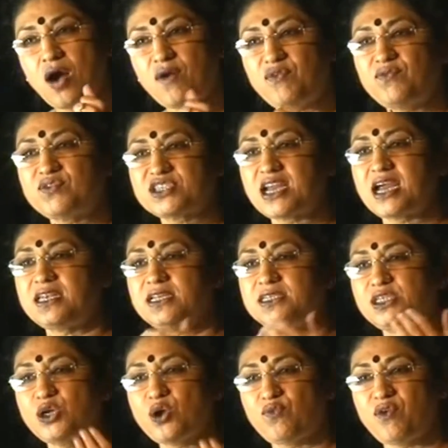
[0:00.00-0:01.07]
of a
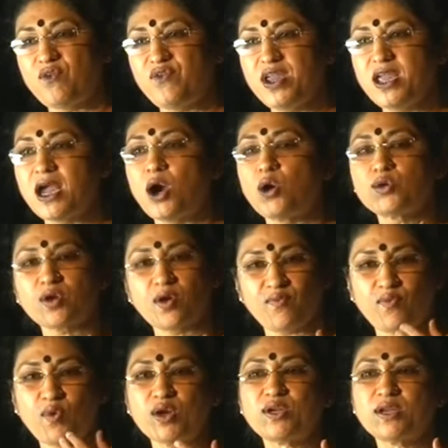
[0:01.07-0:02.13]
strategy, of a way out
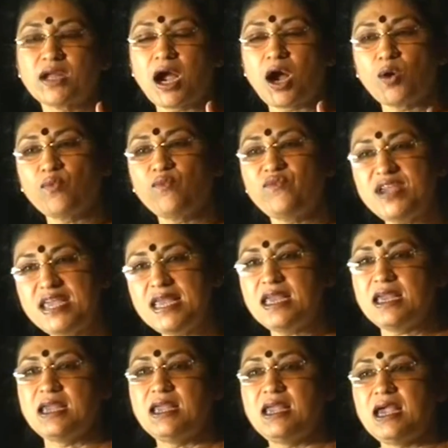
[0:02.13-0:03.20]
of how we